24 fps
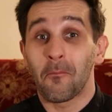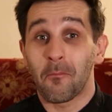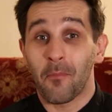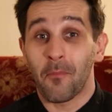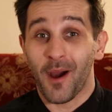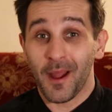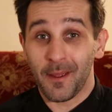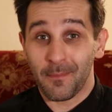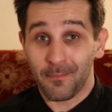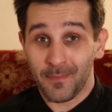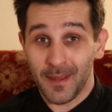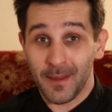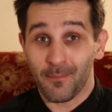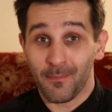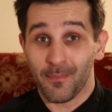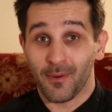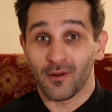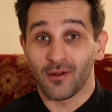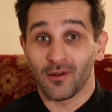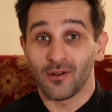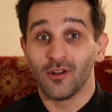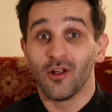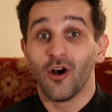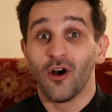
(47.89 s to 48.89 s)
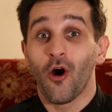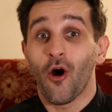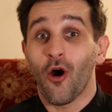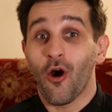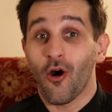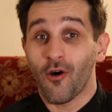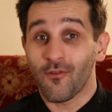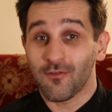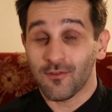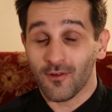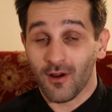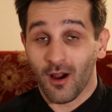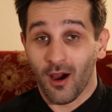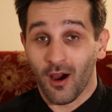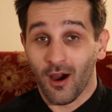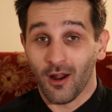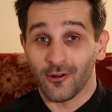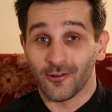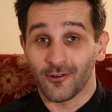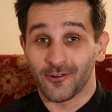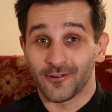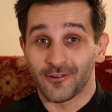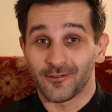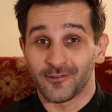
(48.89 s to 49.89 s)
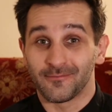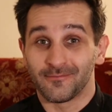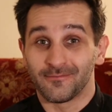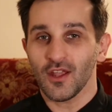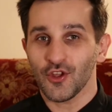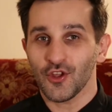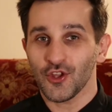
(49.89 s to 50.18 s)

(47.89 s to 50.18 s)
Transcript: by people of color.